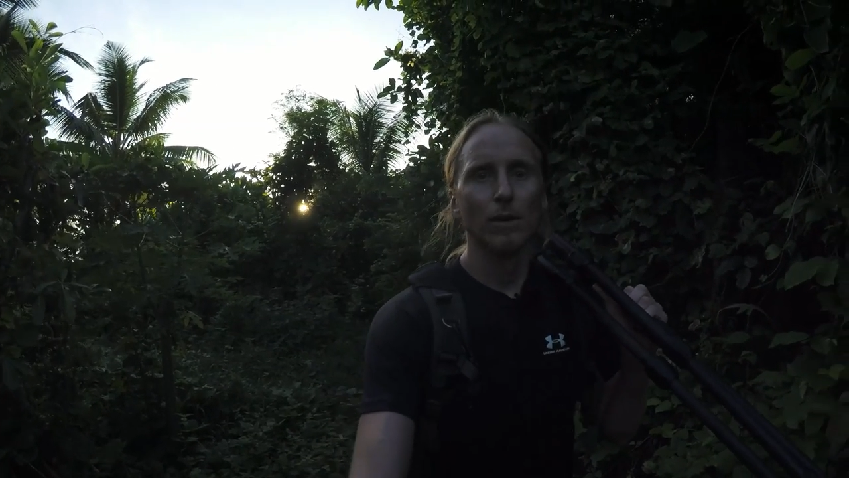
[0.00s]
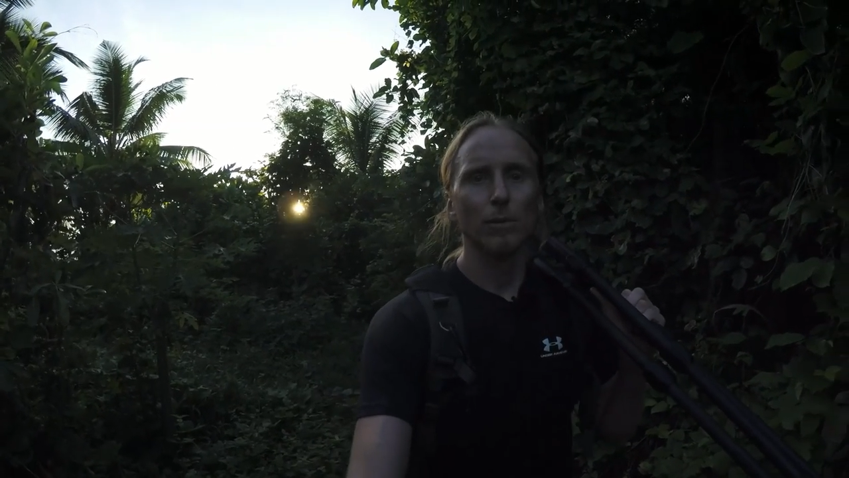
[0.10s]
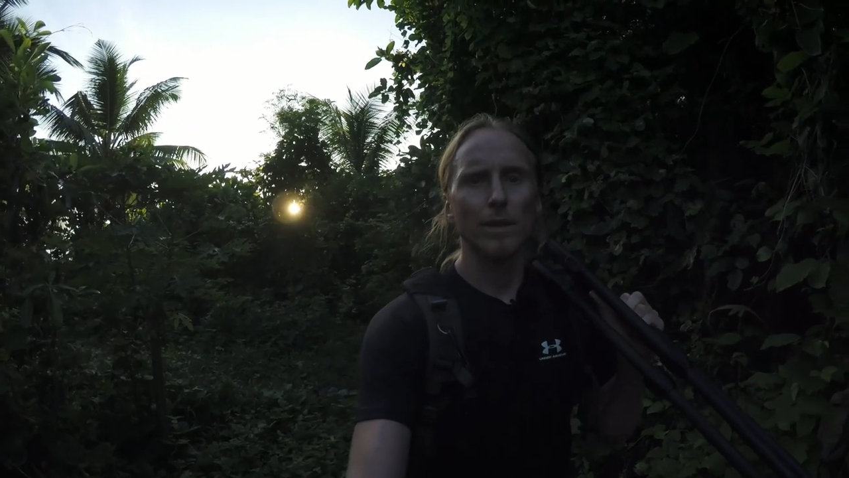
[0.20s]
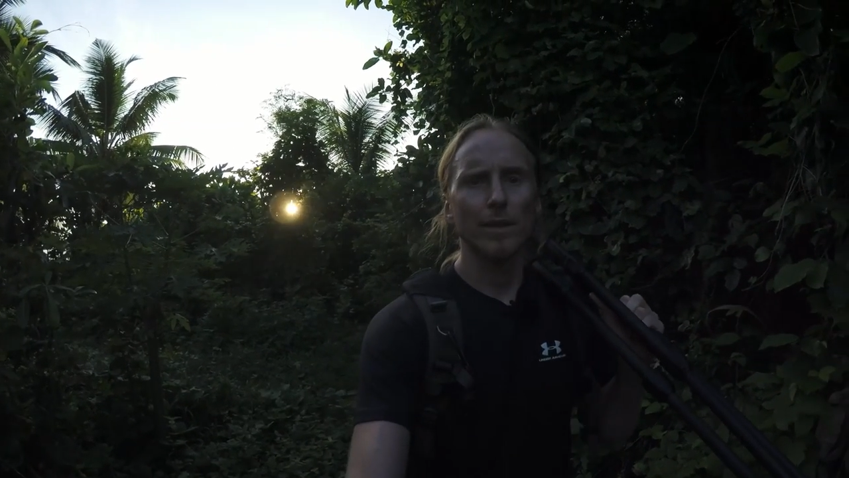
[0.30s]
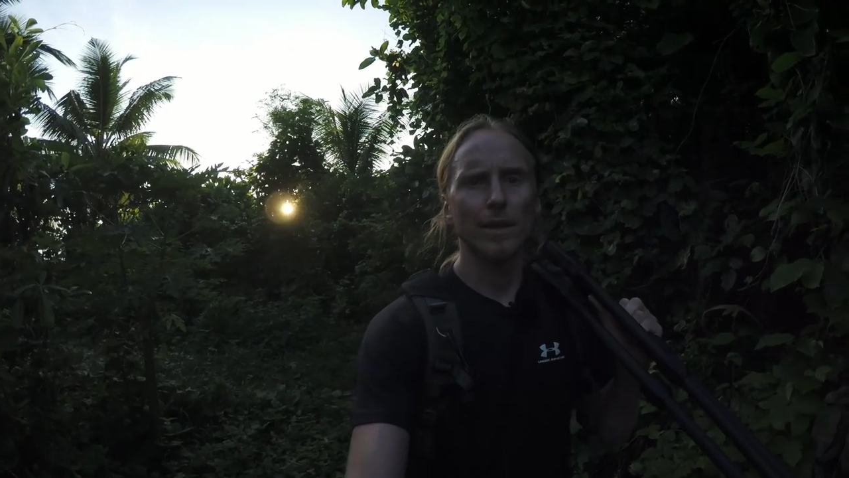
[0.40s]

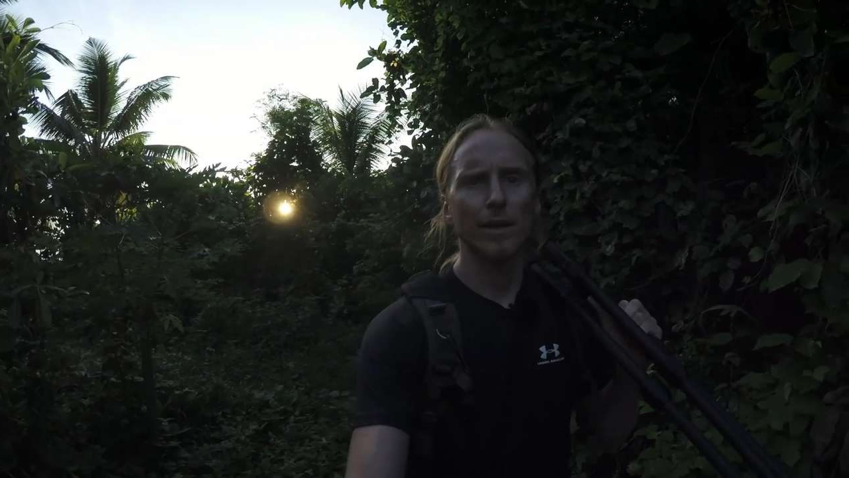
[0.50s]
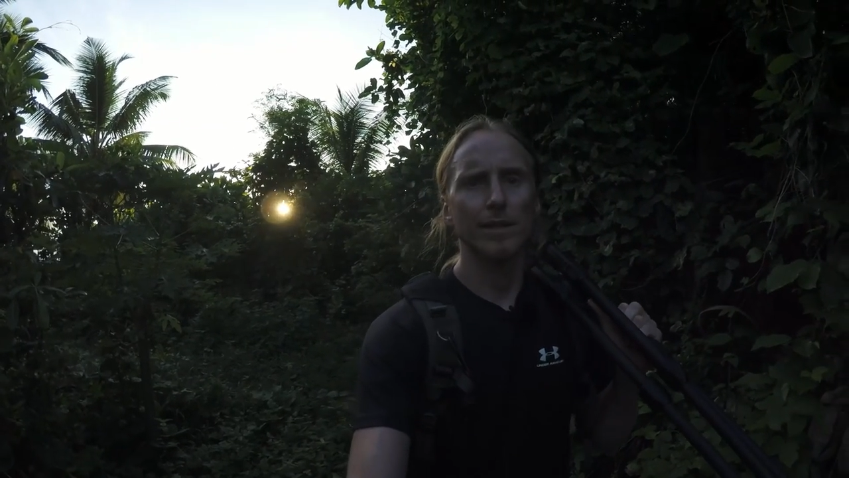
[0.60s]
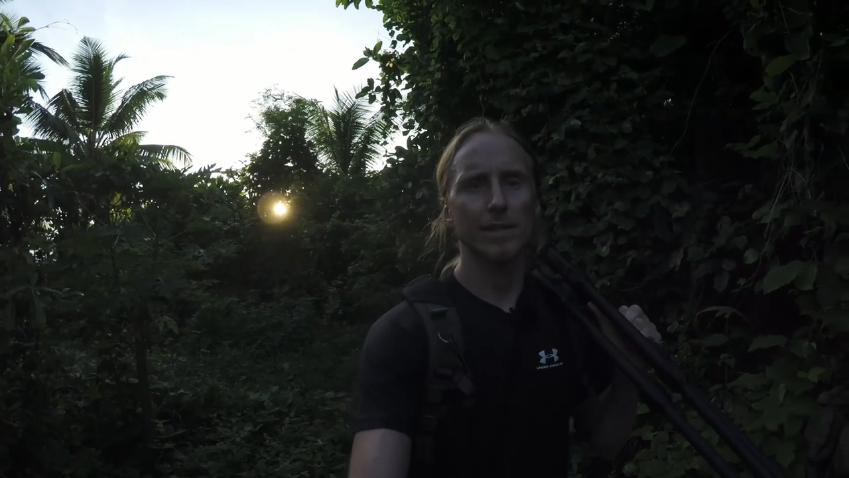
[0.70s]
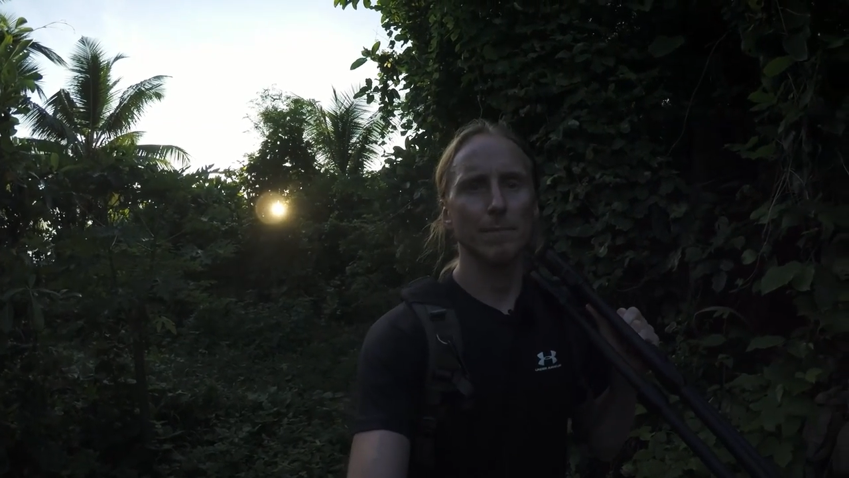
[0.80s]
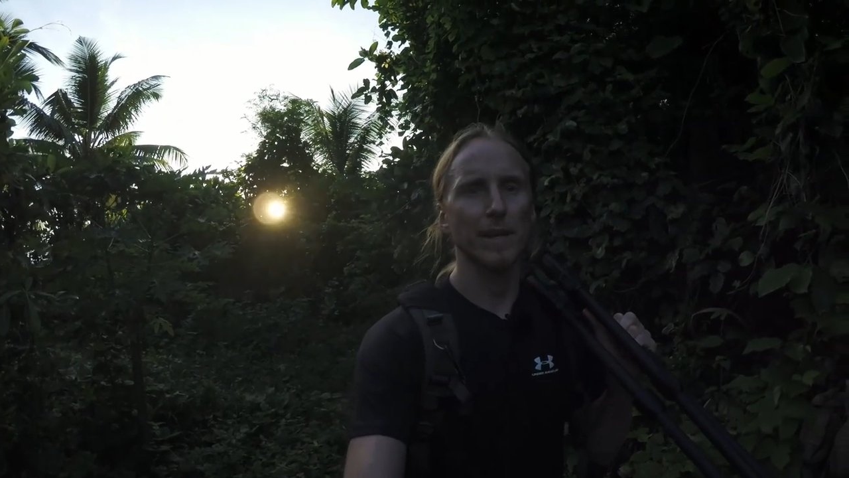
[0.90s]
with
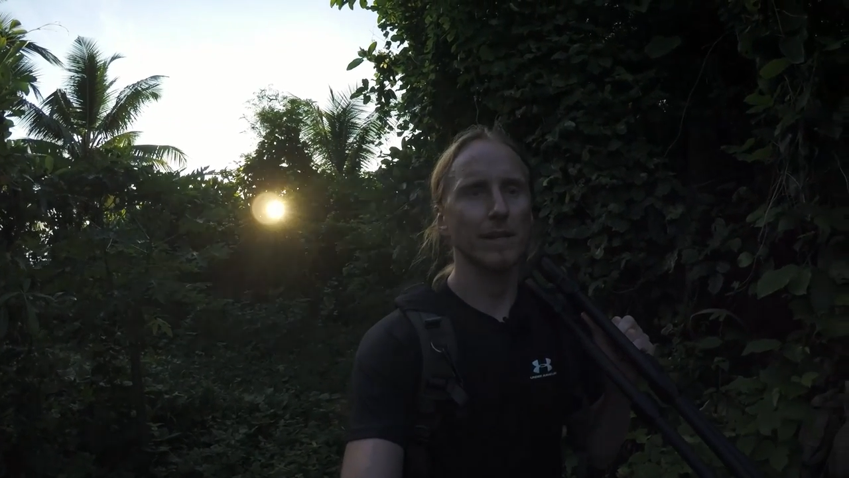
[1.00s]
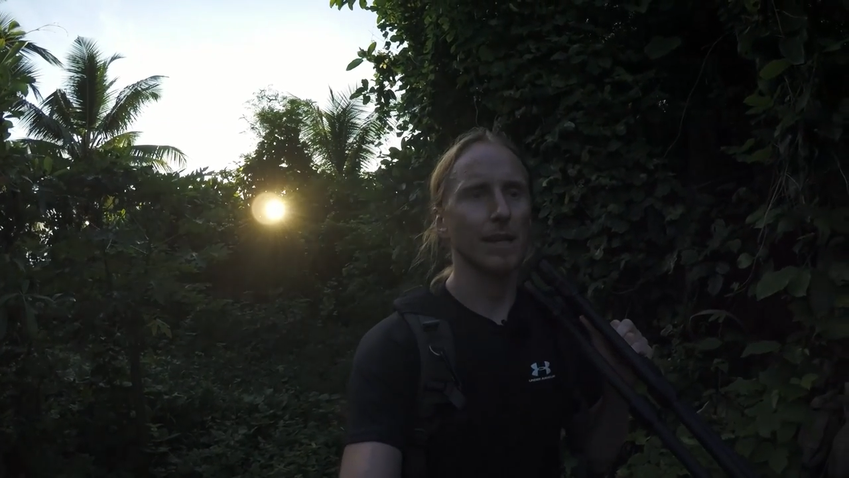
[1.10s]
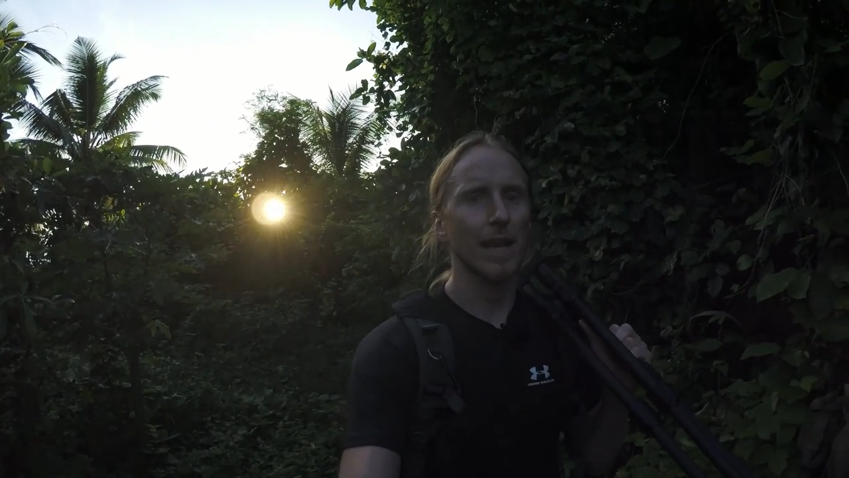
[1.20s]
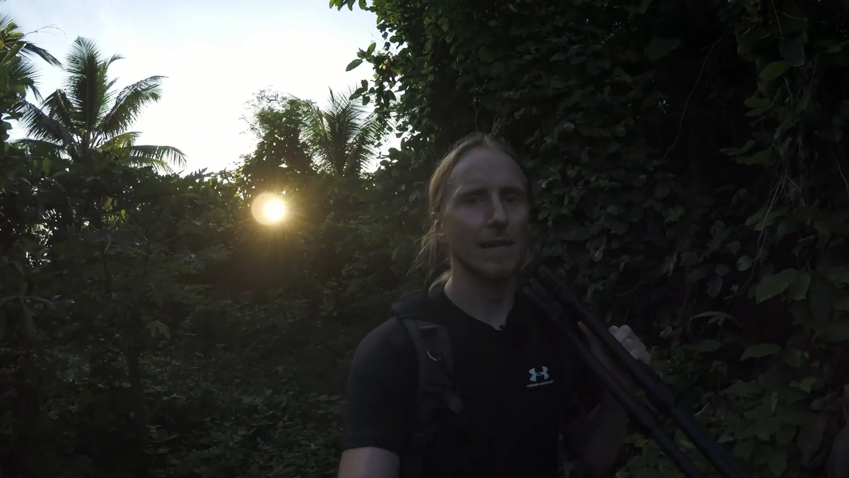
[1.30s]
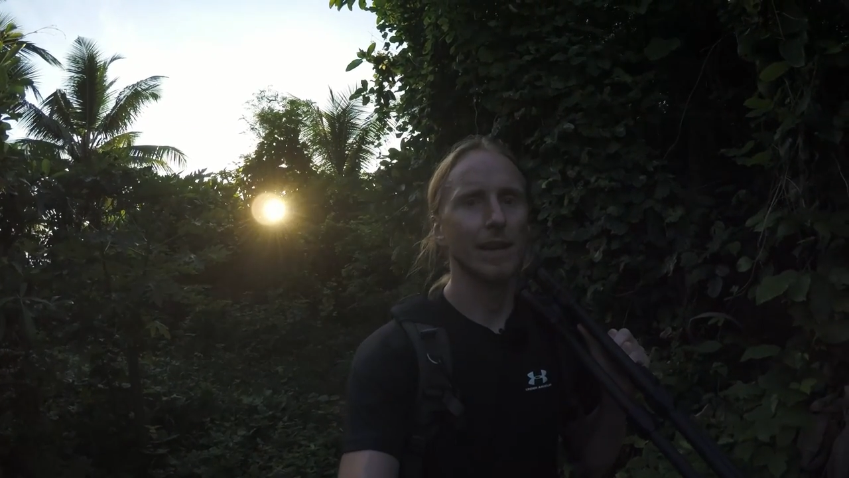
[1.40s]
some better
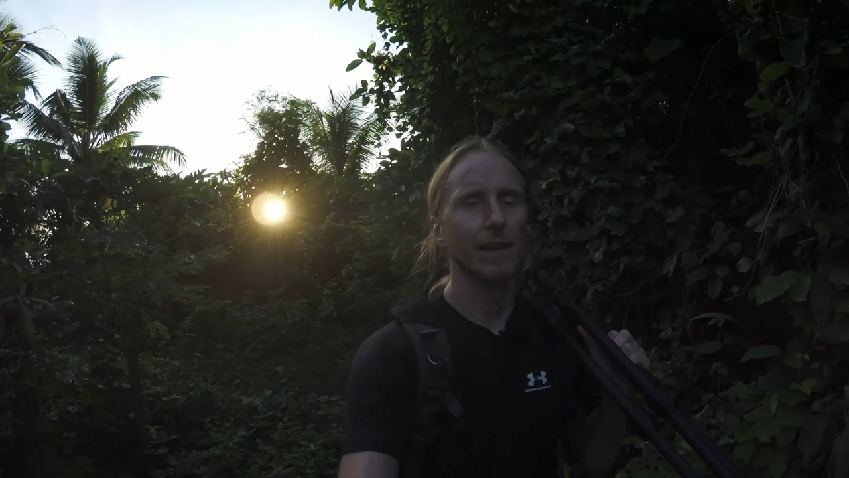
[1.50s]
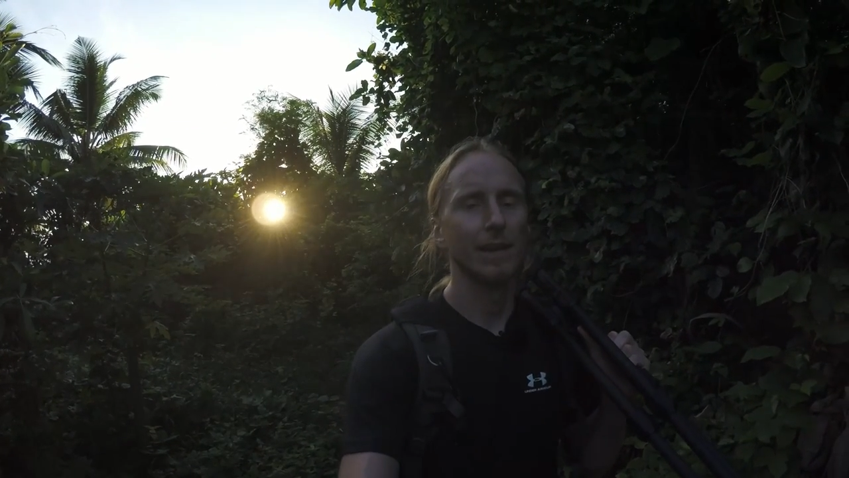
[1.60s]
light.